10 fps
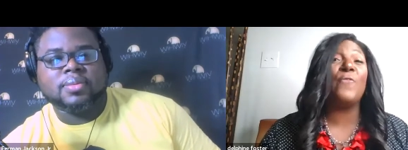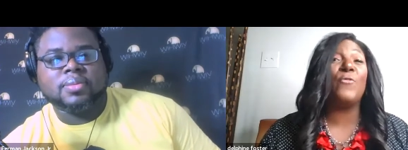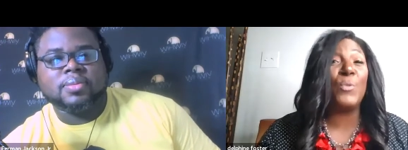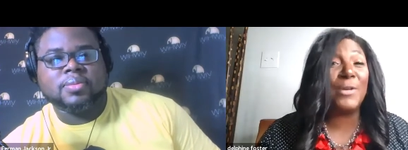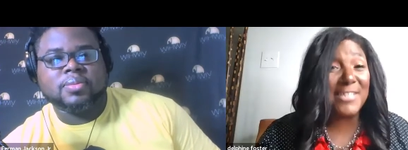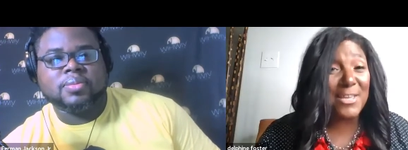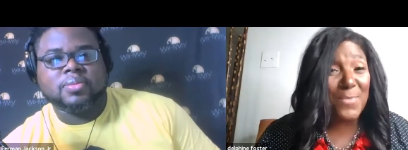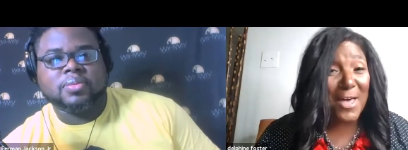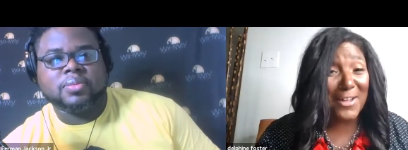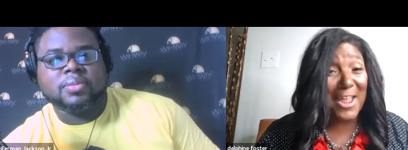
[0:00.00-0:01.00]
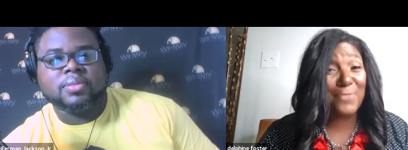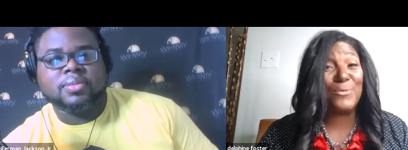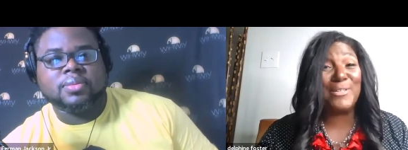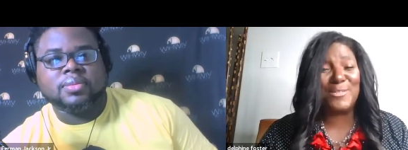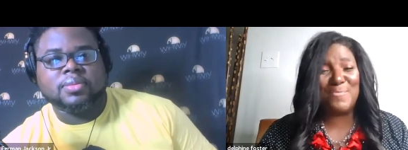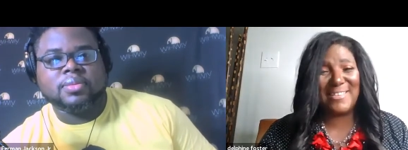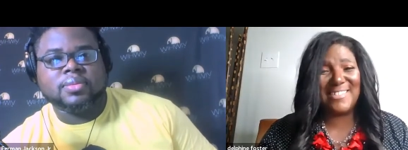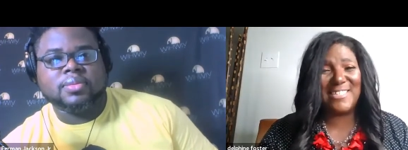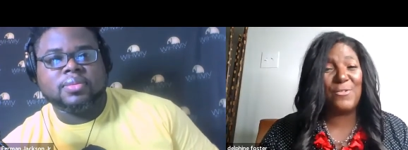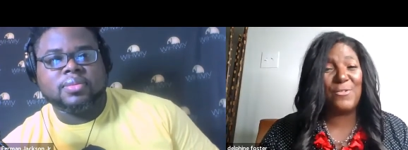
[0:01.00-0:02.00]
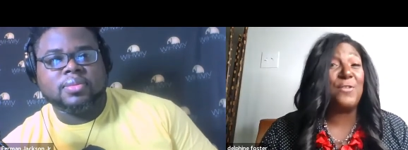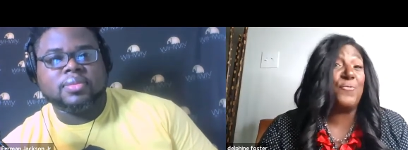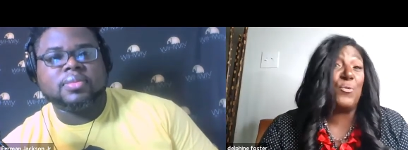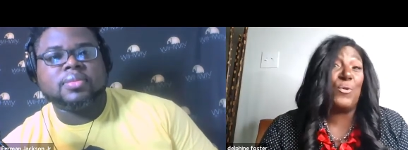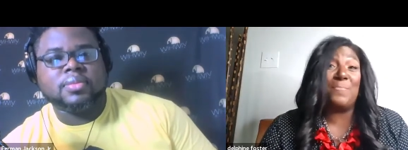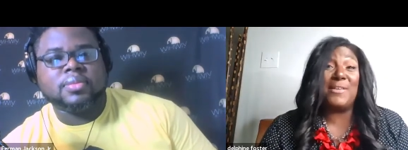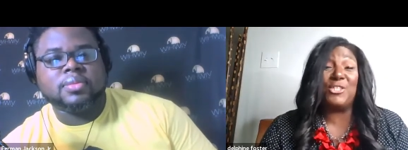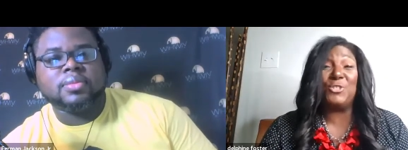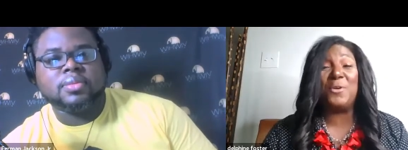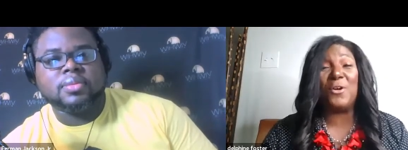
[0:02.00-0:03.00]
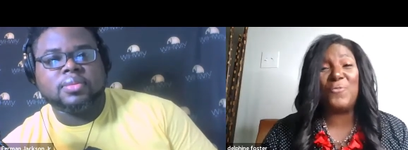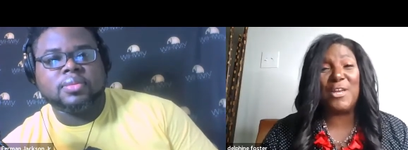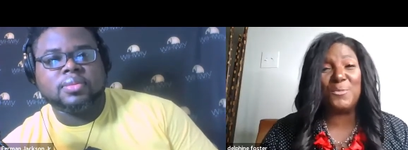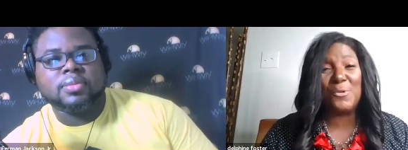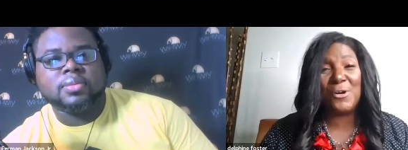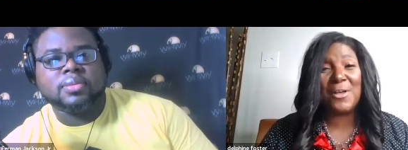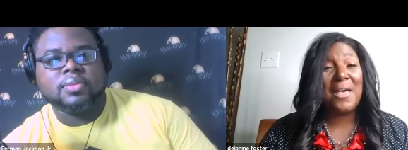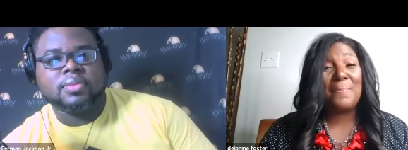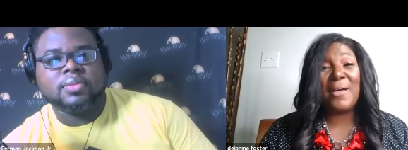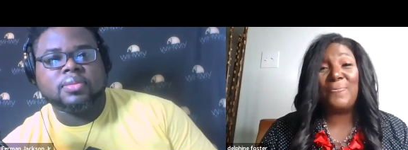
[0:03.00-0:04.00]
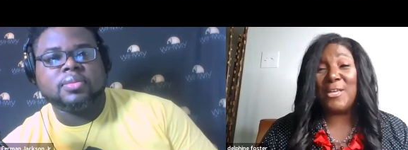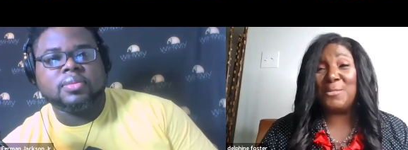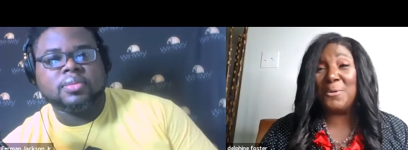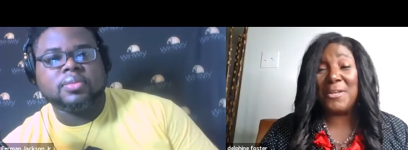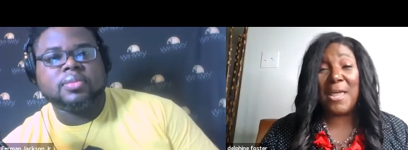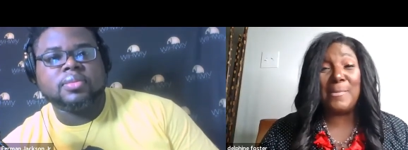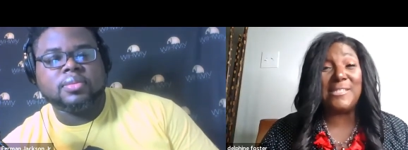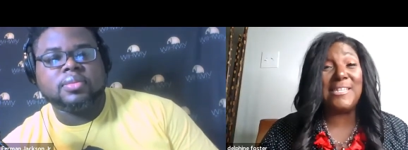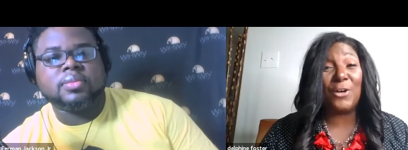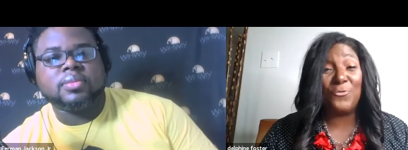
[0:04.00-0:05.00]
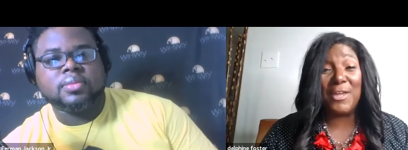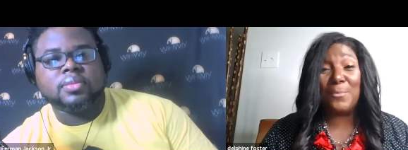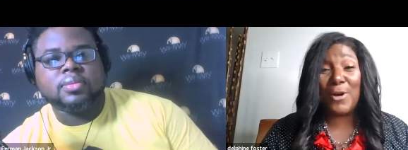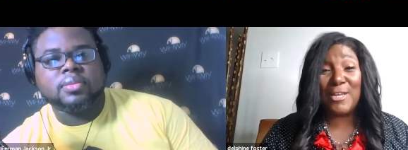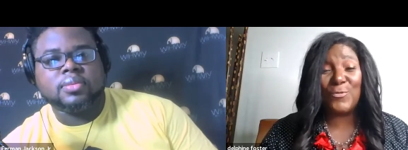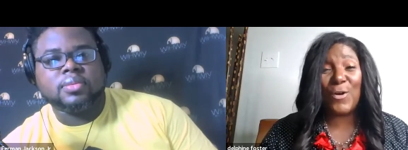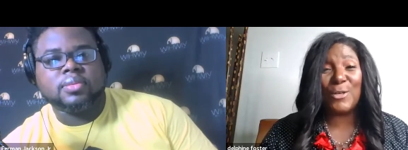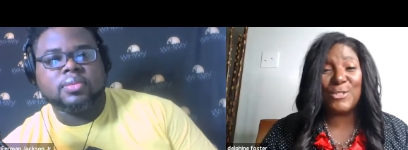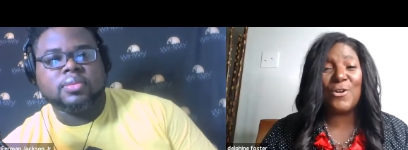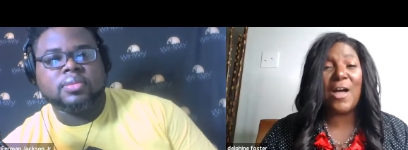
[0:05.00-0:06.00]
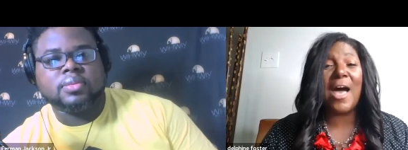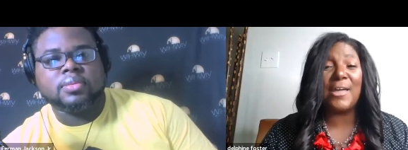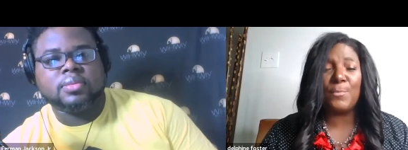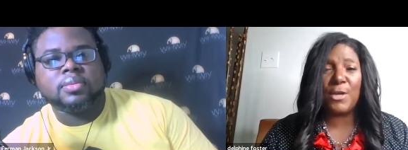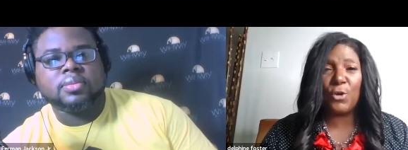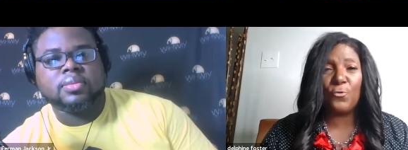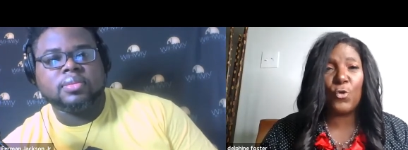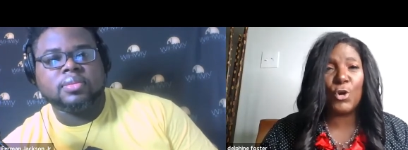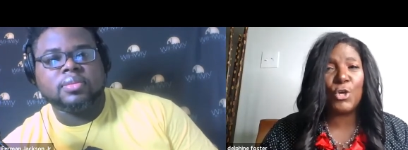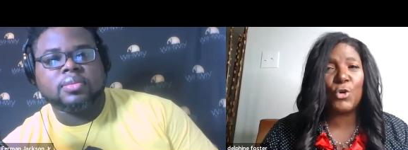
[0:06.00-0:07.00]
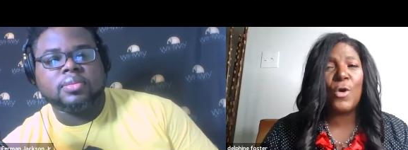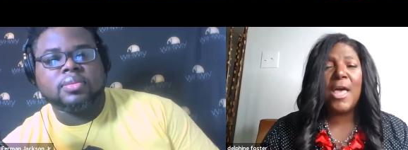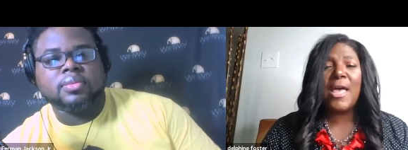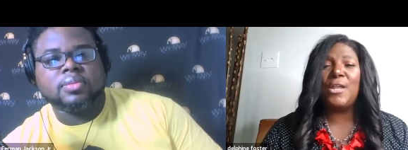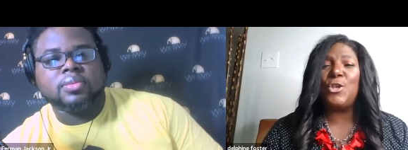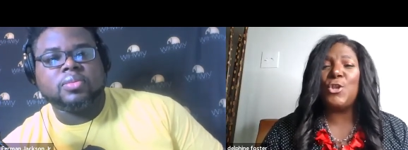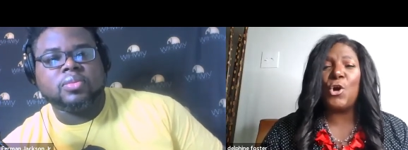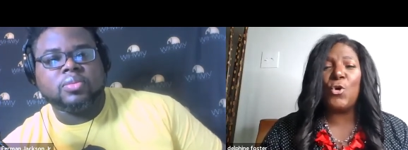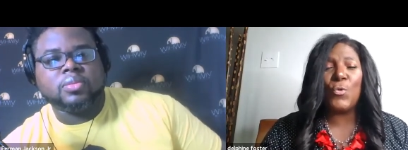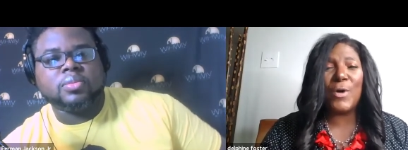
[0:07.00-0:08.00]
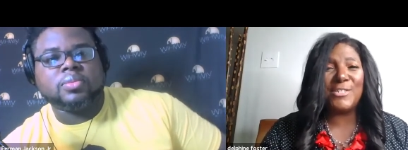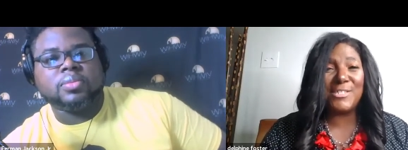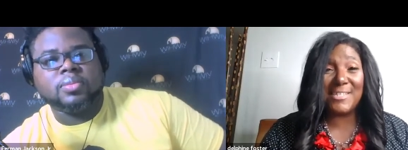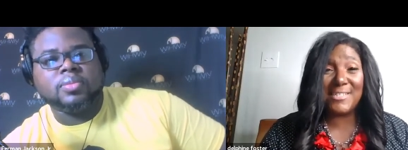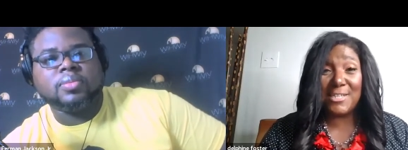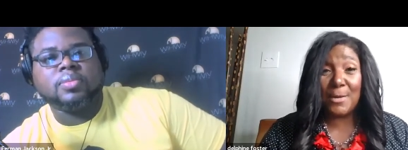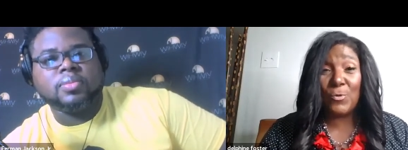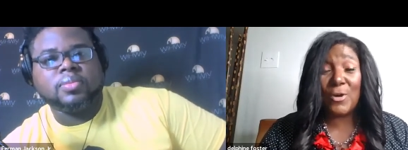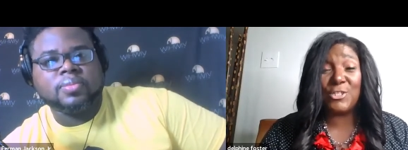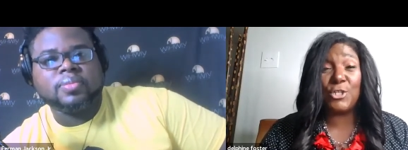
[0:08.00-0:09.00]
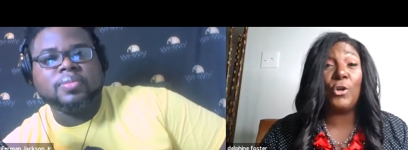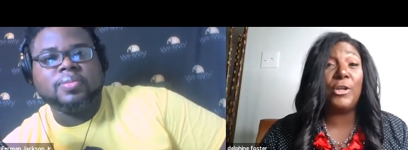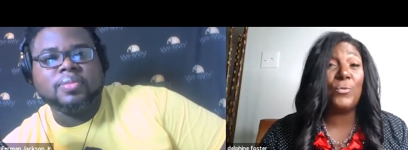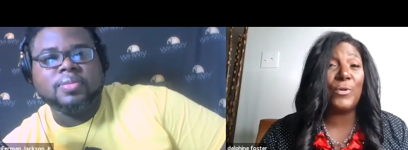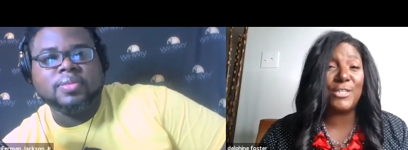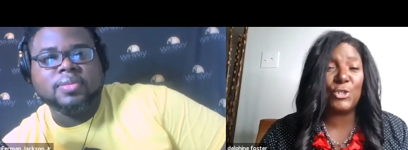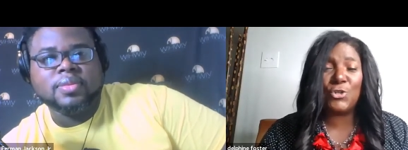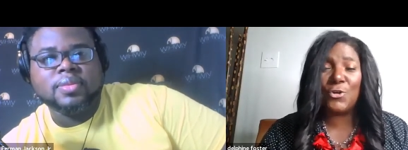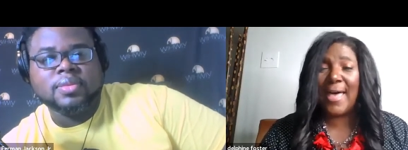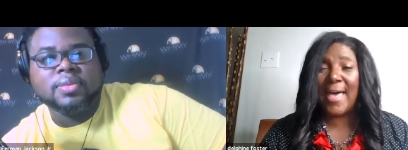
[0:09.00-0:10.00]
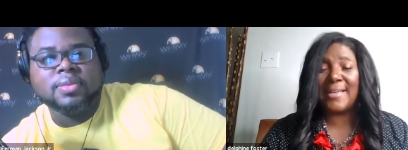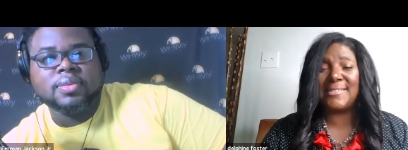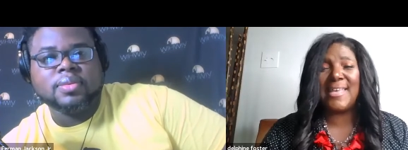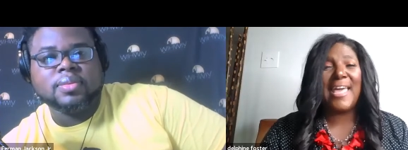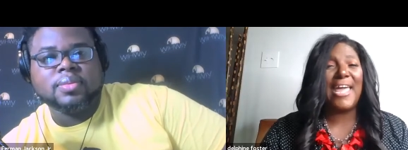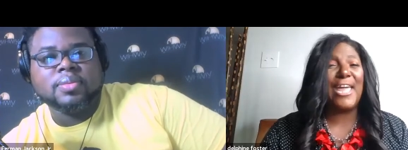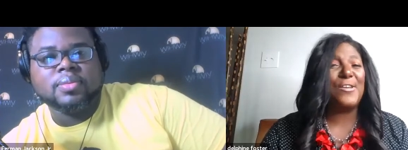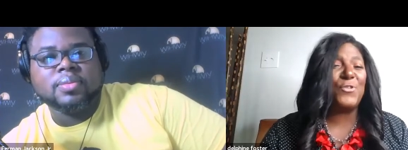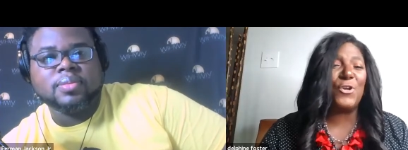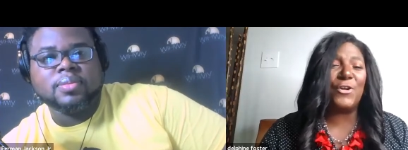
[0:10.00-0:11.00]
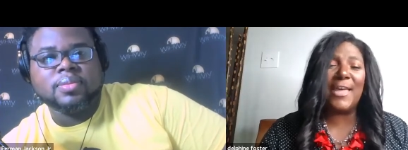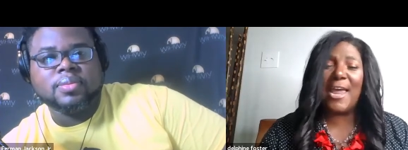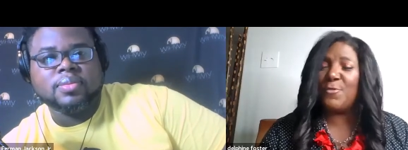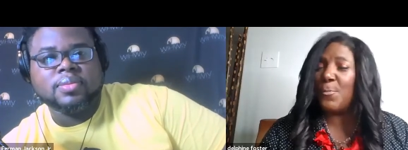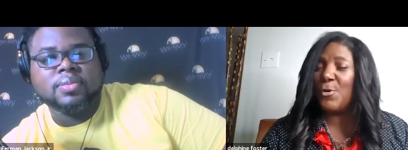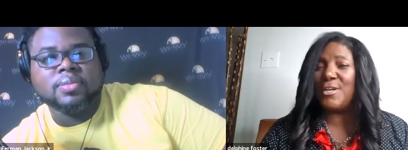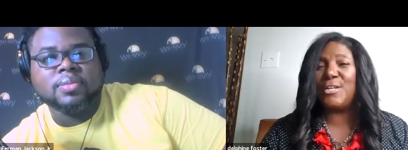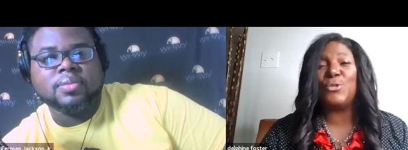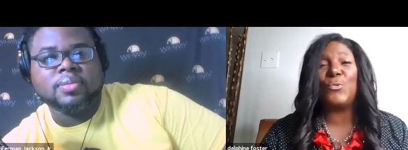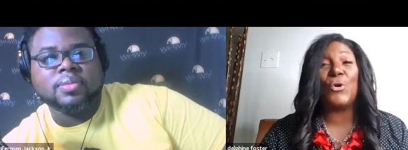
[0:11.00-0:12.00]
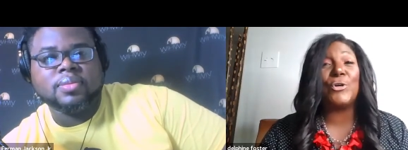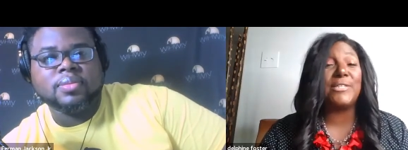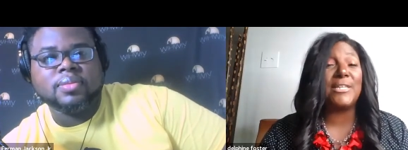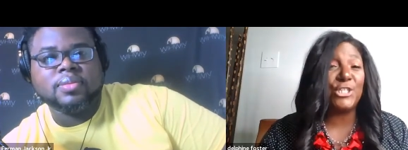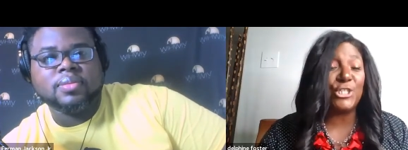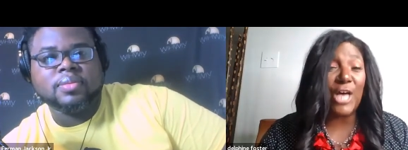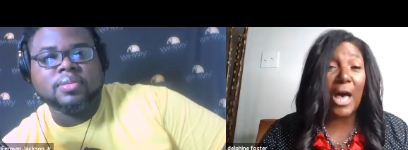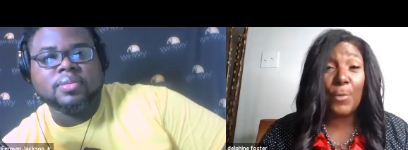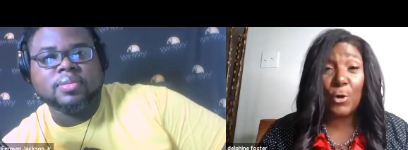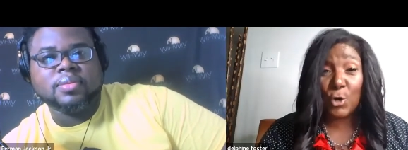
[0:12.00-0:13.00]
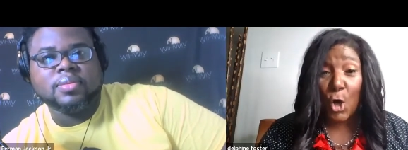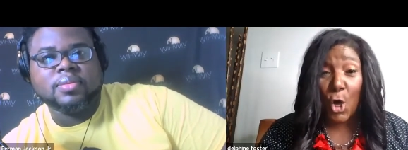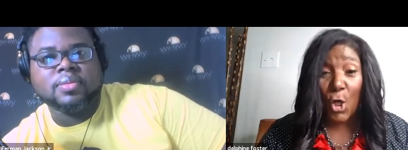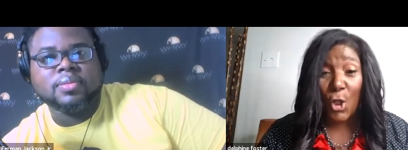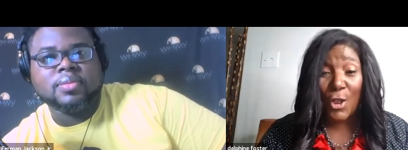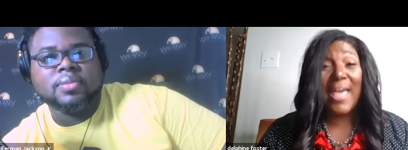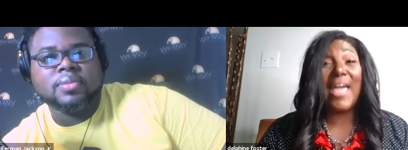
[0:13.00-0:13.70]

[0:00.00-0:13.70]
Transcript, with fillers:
Speaker 1: everyone's email, everyone's message. Even if you want to message me on Facebook, my Facebook name is Delphine Price Foster. I am here for you. No question is a dumb question, only the ones that you don't ask. Even if you don't can't even put it into words, let's just hop on a call